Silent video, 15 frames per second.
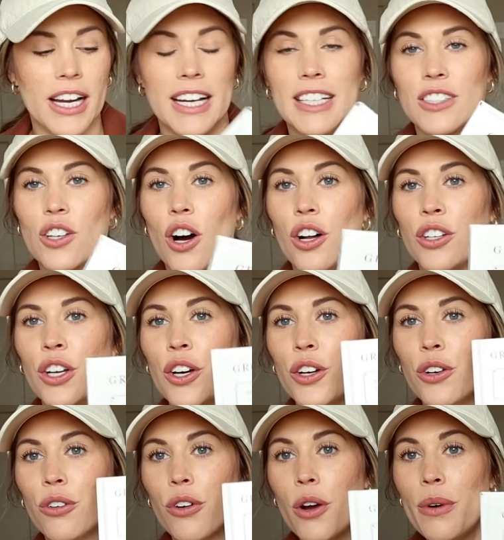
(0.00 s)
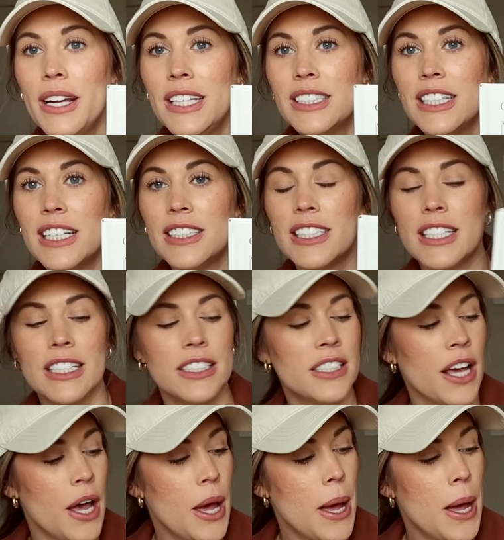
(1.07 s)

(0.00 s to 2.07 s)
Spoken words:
And it's called Growing Seasons